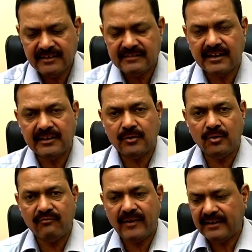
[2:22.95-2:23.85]
these are the
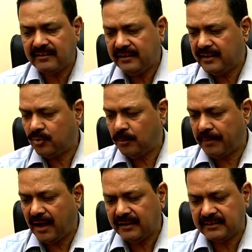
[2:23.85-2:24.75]
core factors,
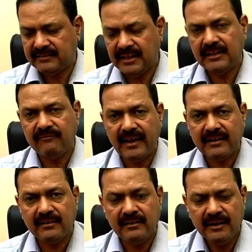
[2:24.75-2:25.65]
Indo-Pak, these are the
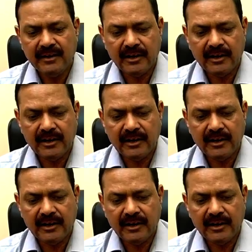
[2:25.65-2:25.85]
factors,